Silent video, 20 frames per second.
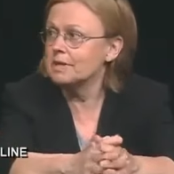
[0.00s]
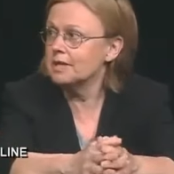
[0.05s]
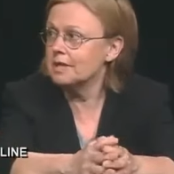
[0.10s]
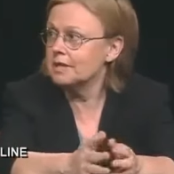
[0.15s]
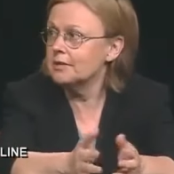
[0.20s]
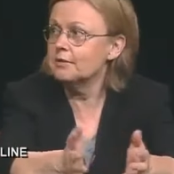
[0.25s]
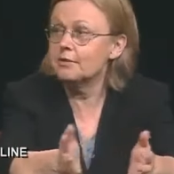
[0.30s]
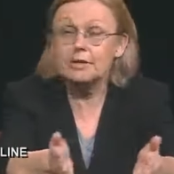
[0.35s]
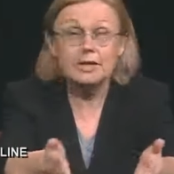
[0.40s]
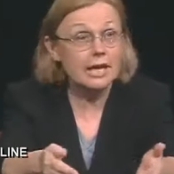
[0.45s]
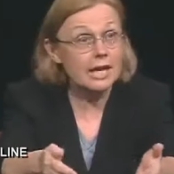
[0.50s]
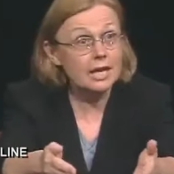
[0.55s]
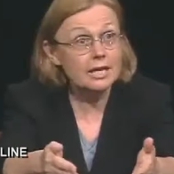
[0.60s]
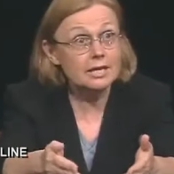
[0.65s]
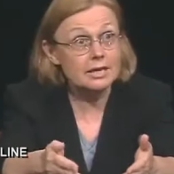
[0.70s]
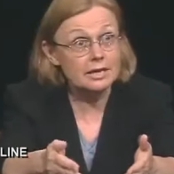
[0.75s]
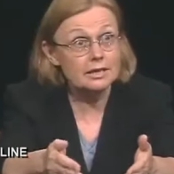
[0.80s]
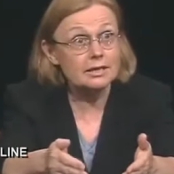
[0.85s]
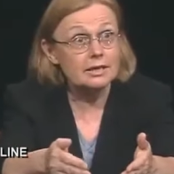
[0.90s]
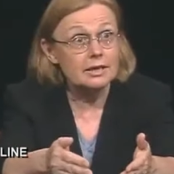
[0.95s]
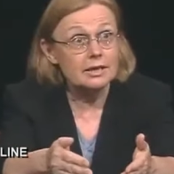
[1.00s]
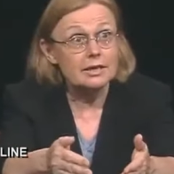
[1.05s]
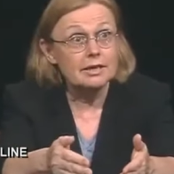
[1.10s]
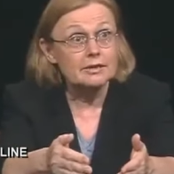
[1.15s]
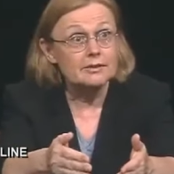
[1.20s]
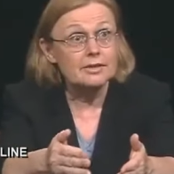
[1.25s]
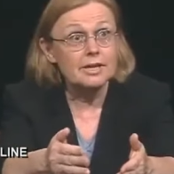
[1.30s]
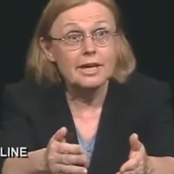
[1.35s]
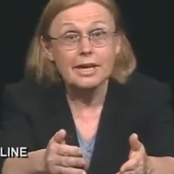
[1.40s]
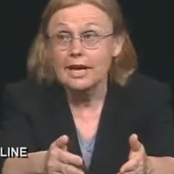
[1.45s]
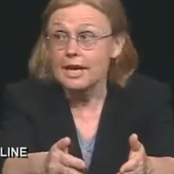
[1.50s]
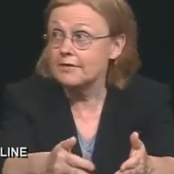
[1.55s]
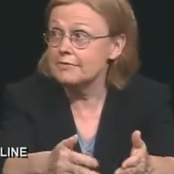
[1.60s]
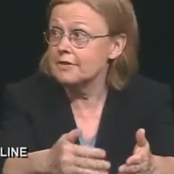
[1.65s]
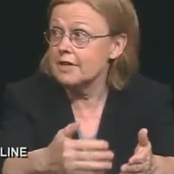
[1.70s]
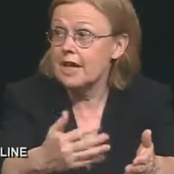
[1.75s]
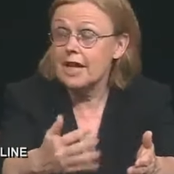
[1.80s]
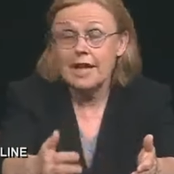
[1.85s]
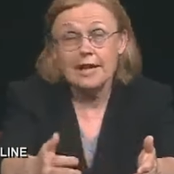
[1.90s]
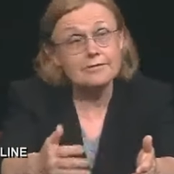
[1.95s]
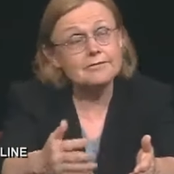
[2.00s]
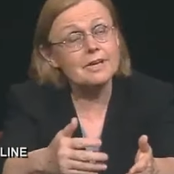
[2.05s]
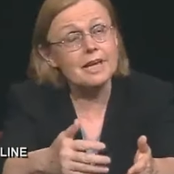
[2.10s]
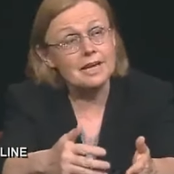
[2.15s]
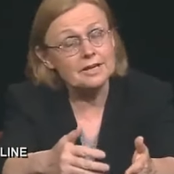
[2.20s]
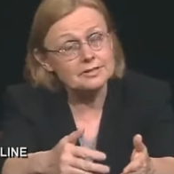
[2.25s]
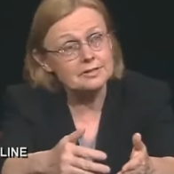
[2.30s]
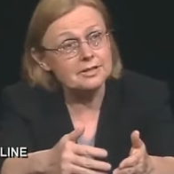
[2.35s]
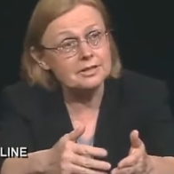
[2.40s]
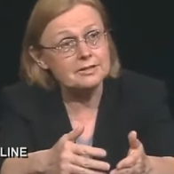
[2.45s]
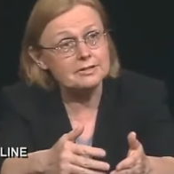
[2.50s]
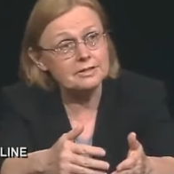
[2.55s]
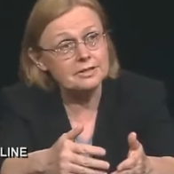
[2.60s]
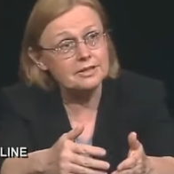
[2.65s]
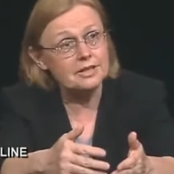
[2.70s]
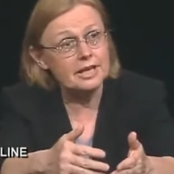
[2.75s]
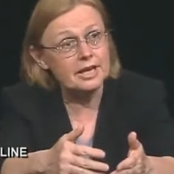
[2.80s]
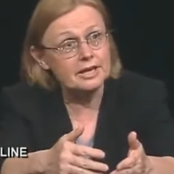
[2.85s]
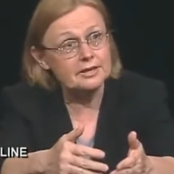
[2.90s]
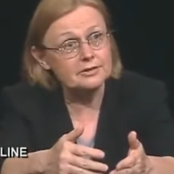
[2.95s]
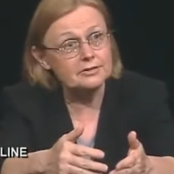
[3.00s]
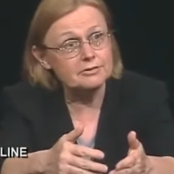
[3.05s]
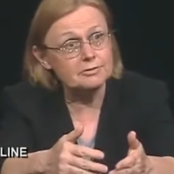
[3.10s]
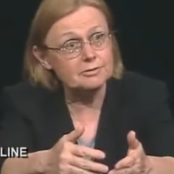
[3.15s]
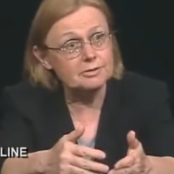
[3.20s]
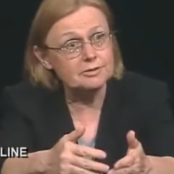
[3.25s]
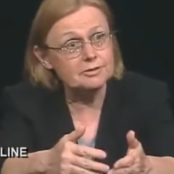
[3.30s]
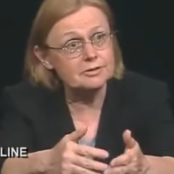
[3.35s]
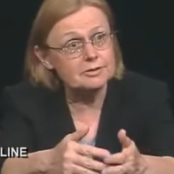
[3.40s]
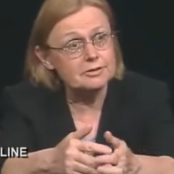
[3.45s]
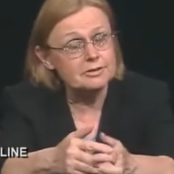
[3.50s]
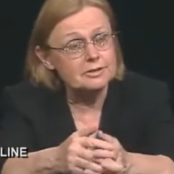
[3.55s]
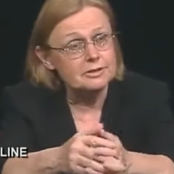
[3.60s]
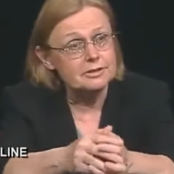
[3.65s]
But in organic, they have to have access to the outdoors.